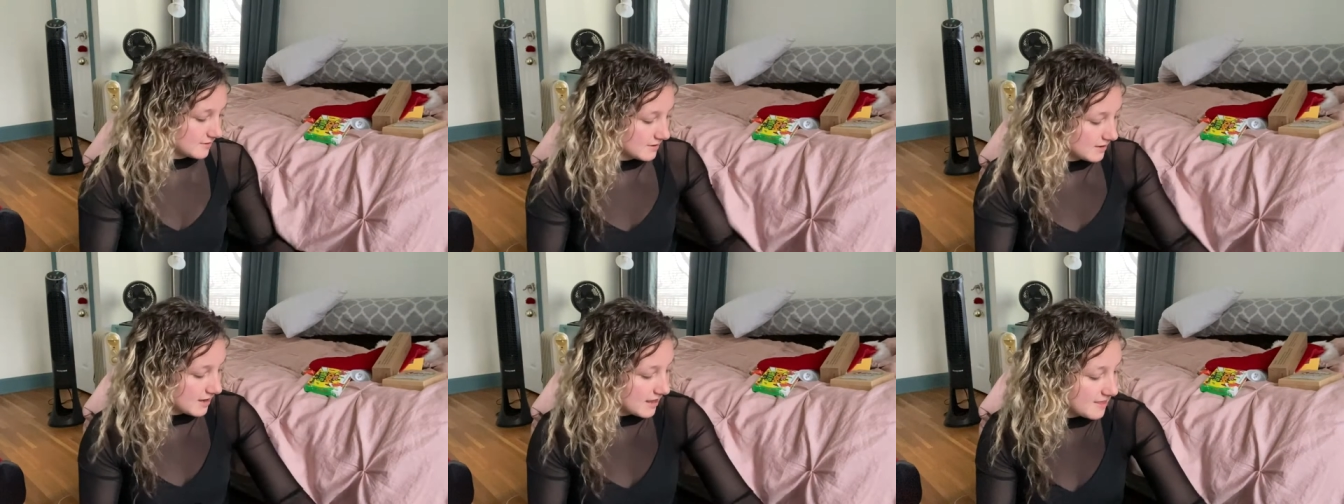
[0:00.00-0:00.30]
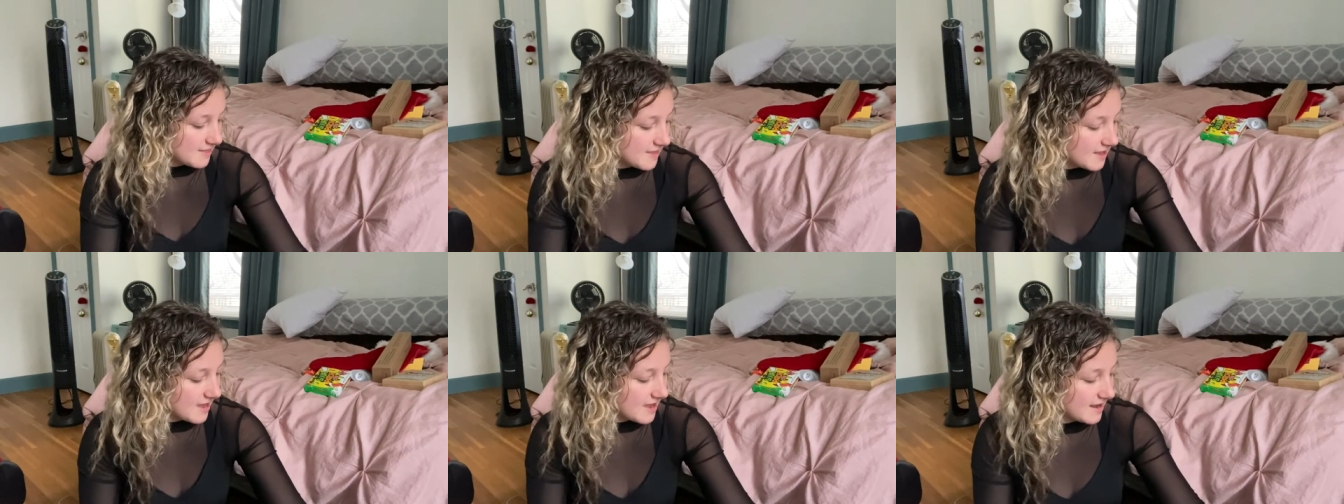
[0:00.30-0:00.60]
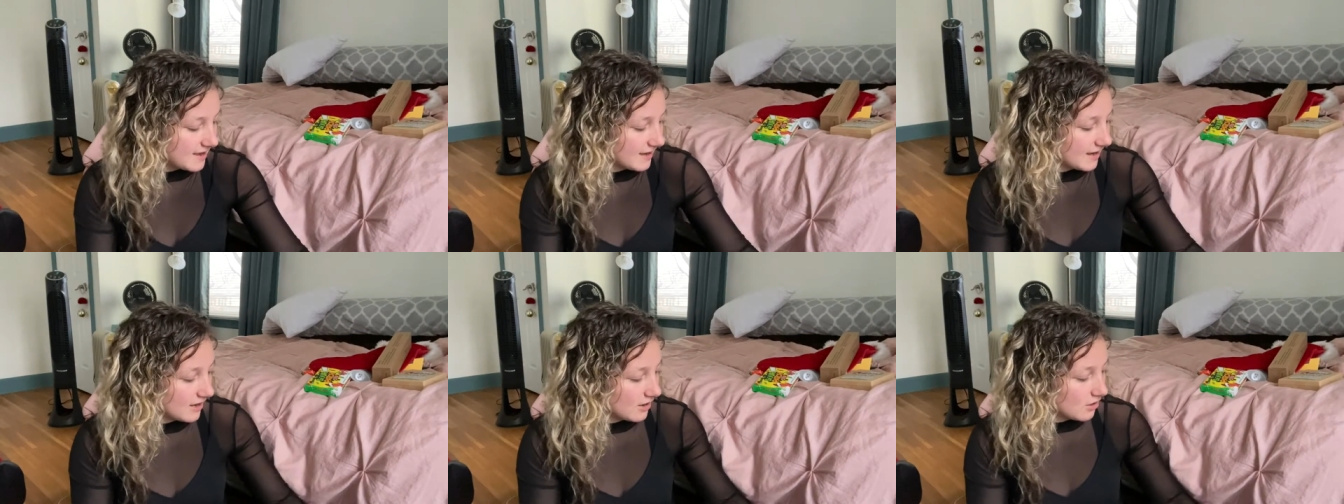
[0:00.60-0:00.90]
And then
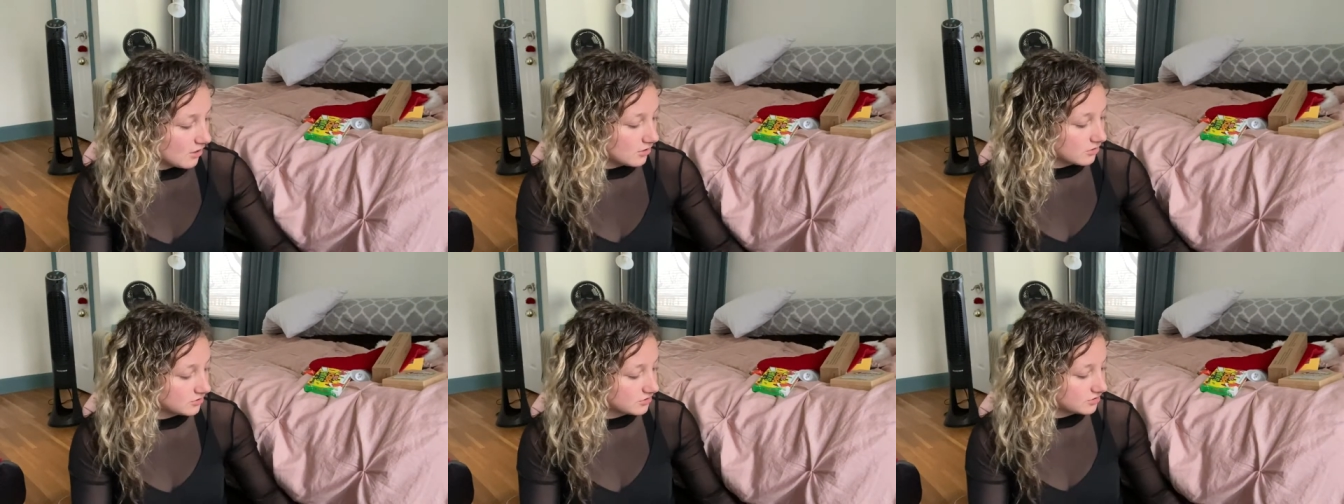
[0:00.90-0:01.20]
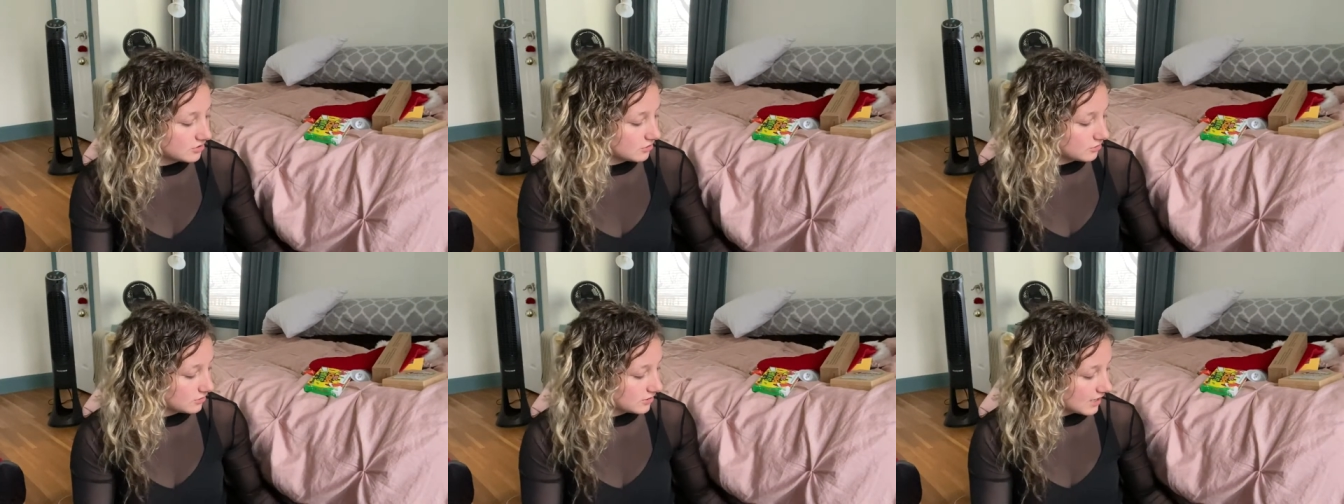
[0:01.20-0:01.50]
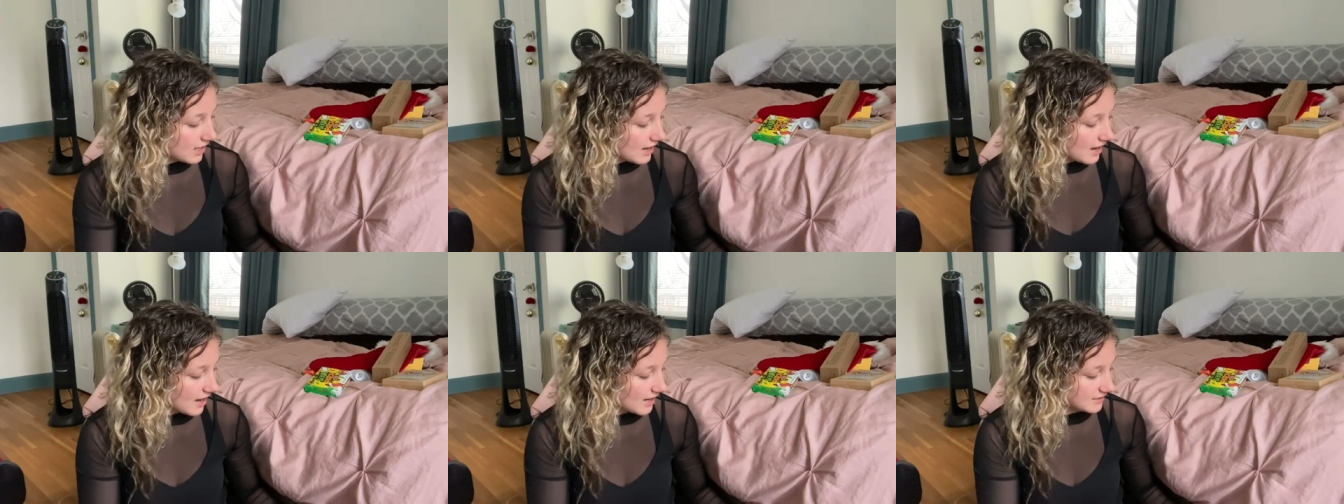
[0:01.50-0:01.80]
I also
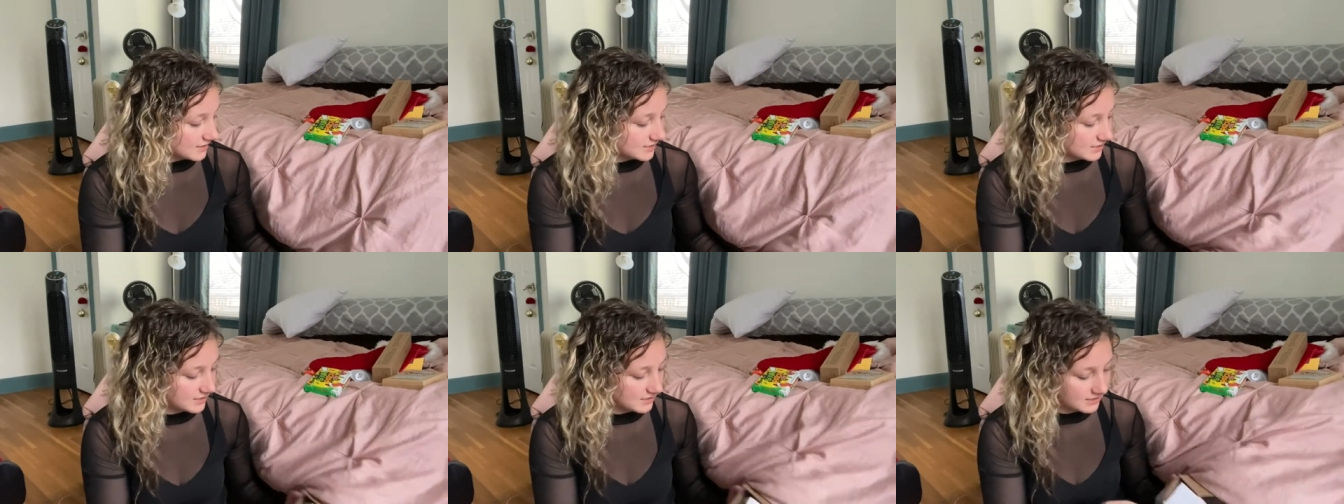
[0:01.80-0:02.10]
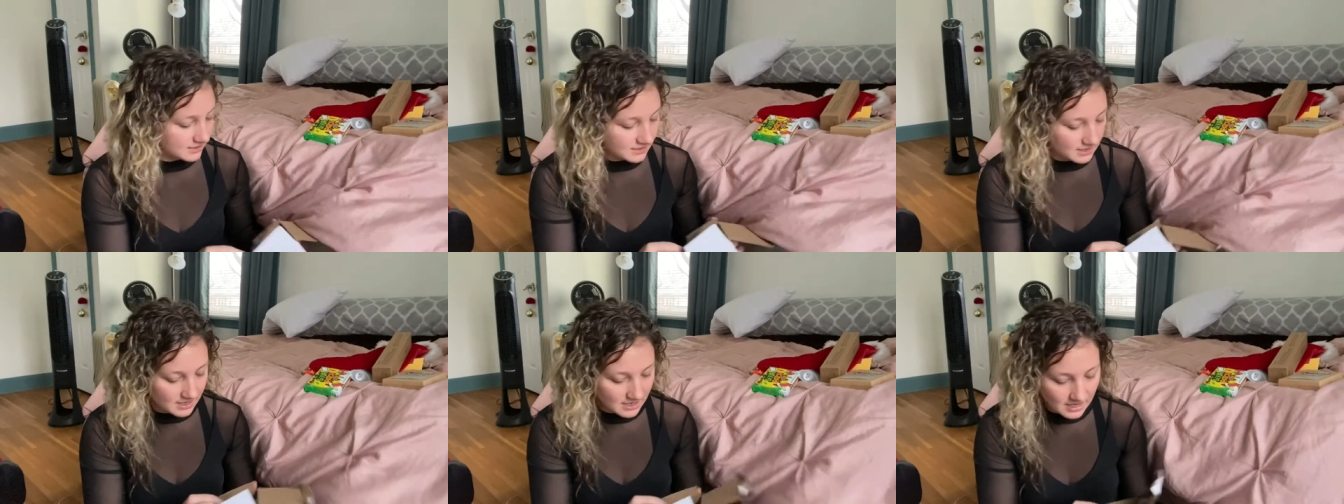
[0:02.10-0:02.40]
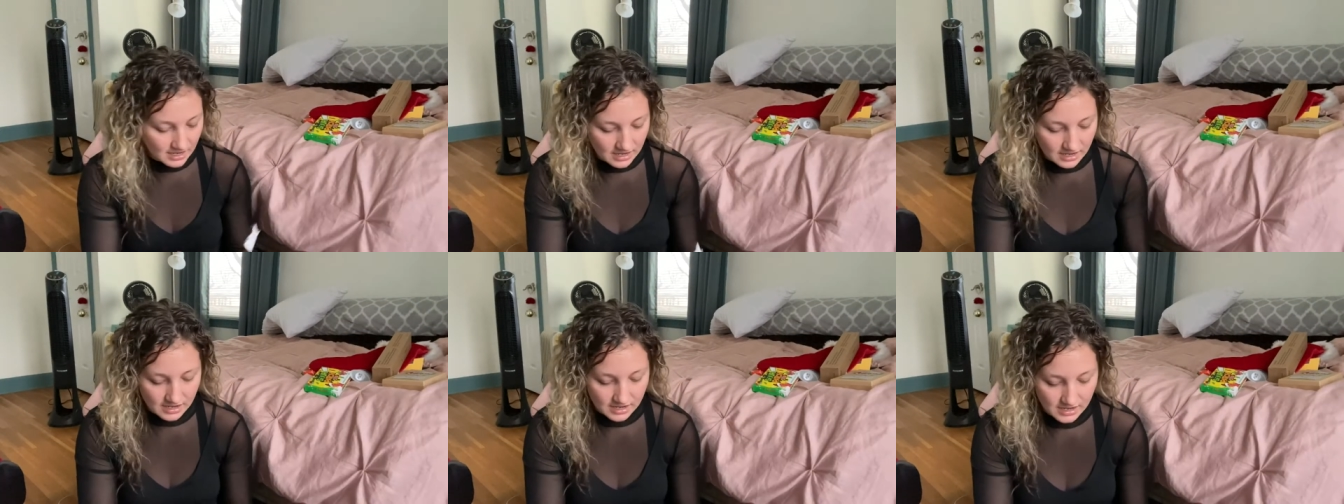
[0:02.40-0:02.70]
got
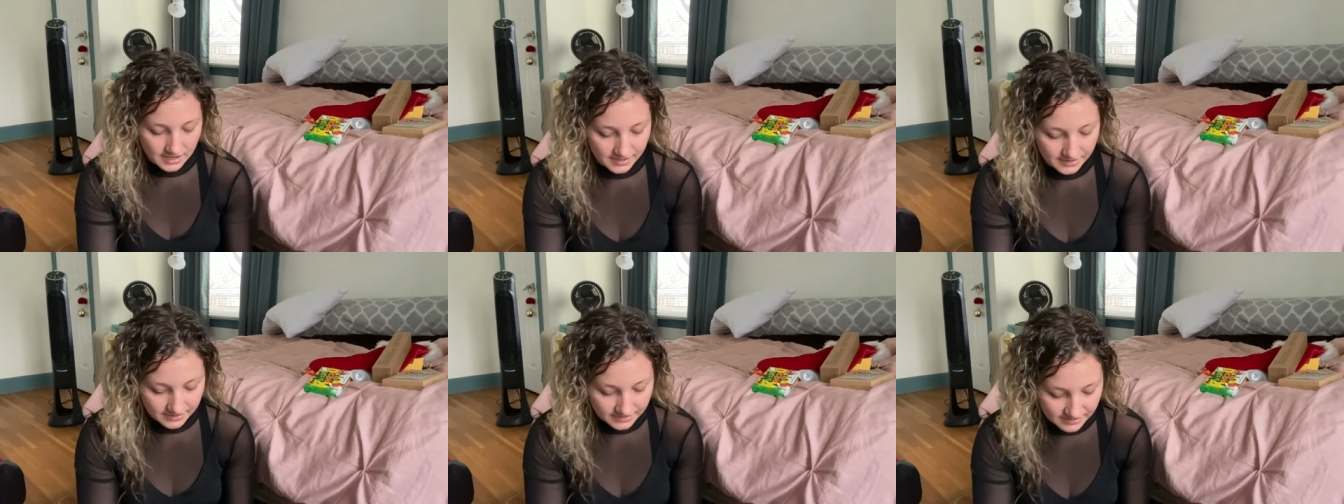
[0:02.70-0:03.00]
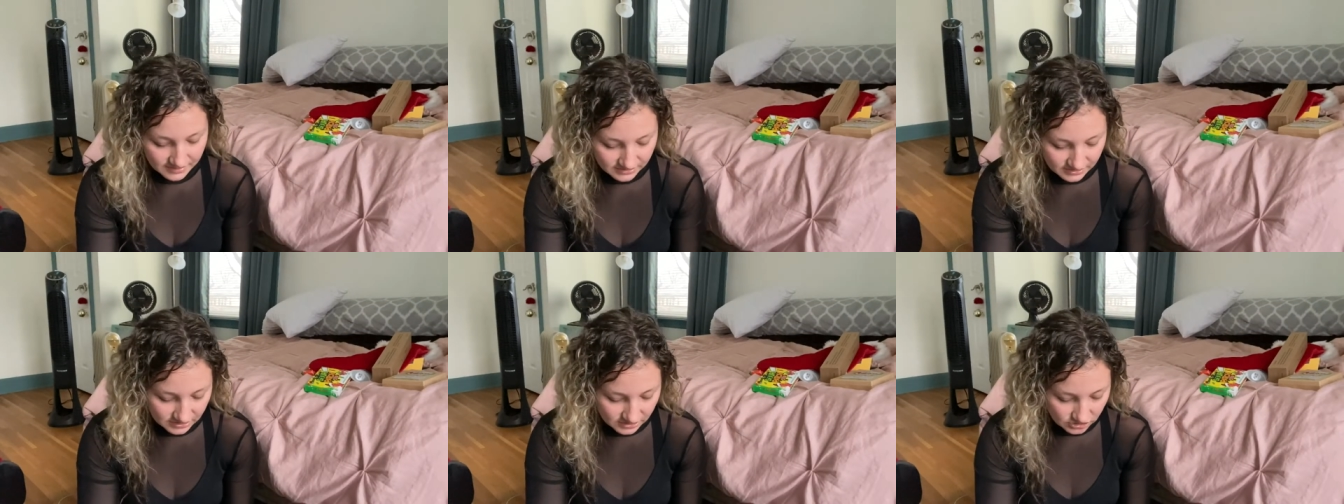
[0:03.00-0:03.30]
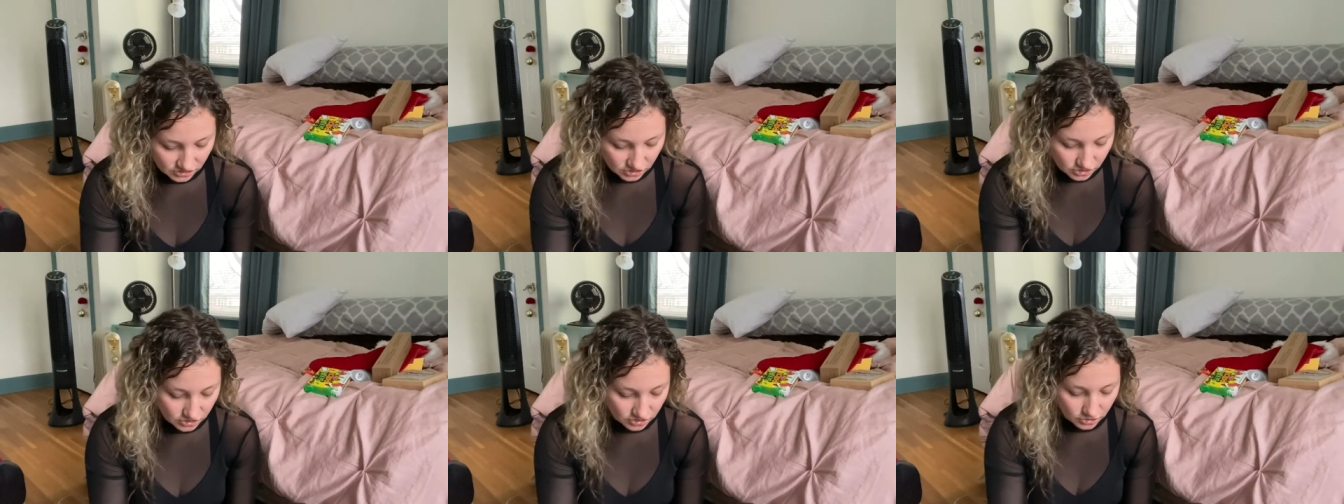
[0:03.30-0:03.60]
this
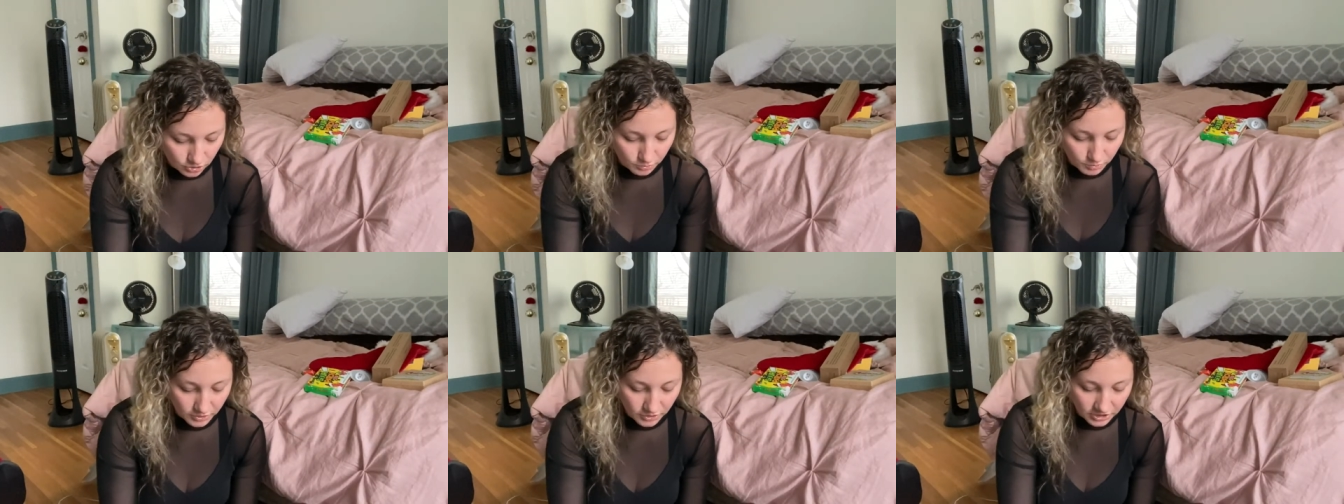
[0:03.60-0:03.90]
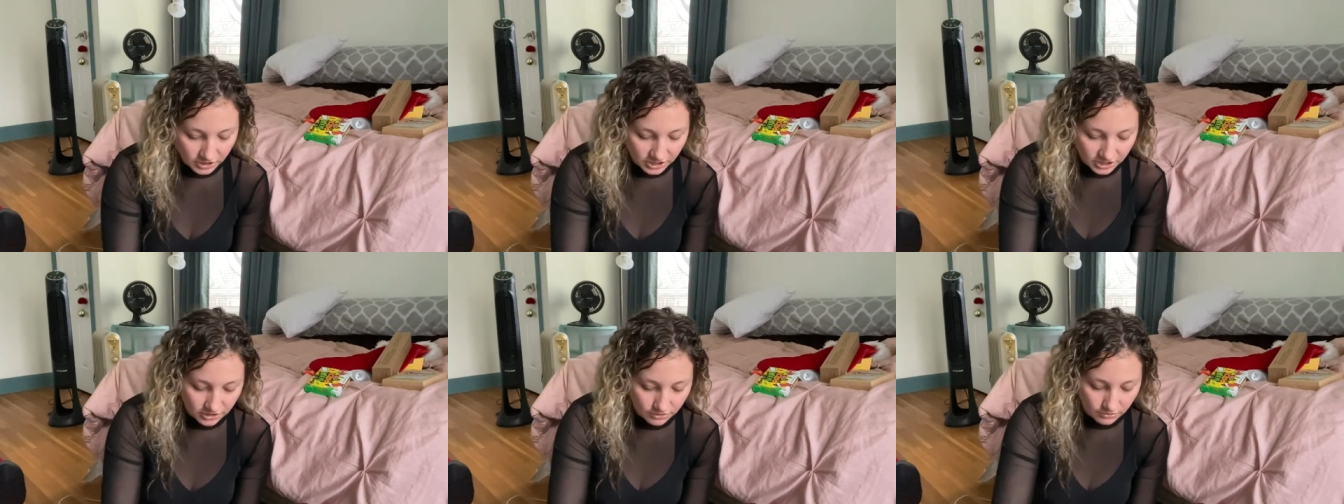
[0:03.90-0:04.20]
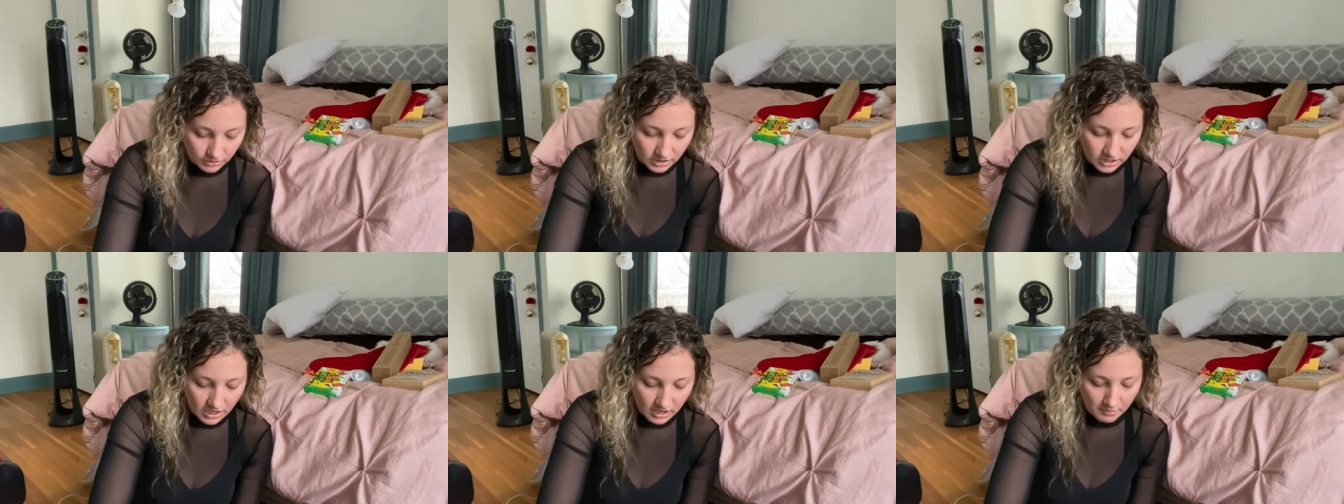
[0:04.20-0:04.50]
super cute
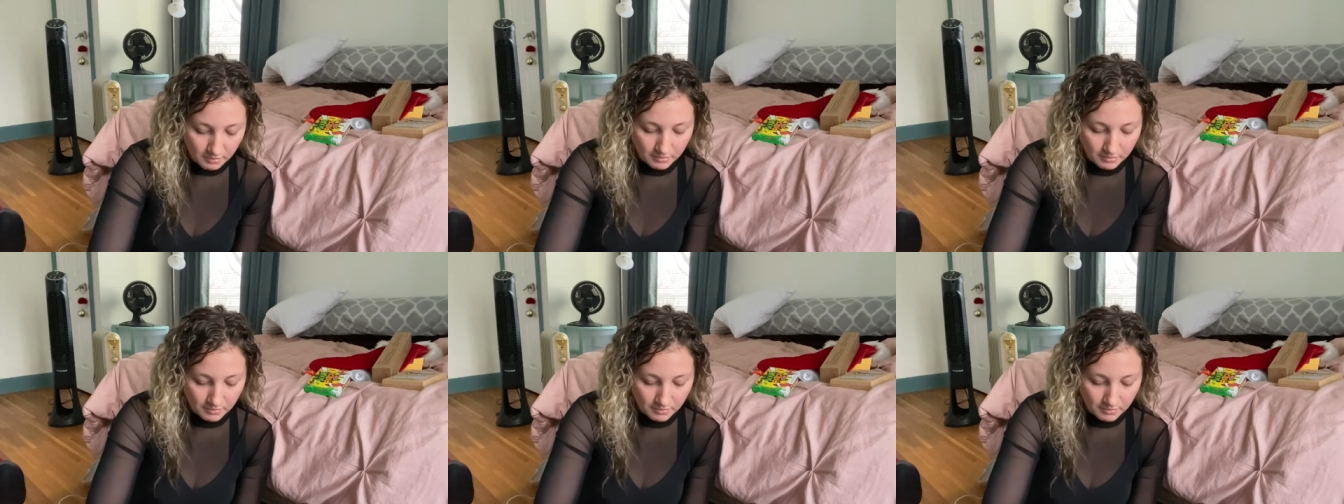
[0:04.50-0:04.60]
cup.